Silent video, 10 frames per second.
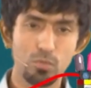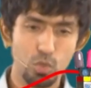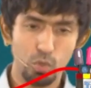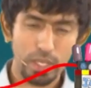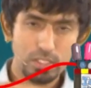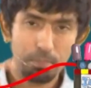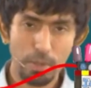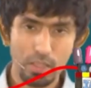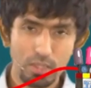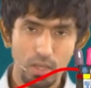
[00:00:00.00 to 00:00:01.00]
So you take some
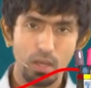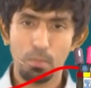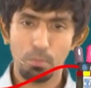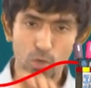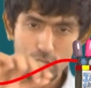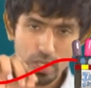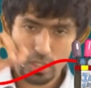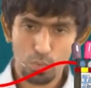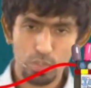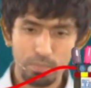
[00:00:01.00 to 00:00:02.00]
path, put a
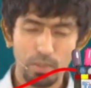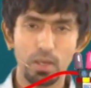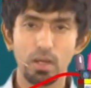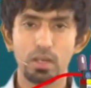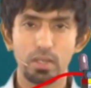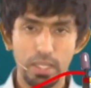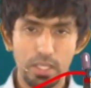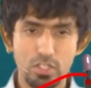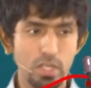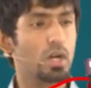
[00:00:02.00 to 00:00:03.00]
string through them, take
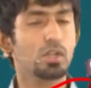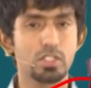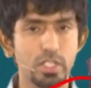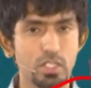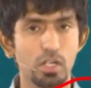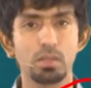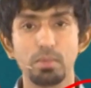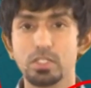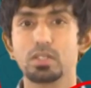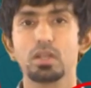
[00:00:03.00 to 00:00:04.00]
that string out, stretch it out and
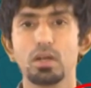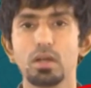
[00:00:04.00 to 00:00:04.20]
measure it.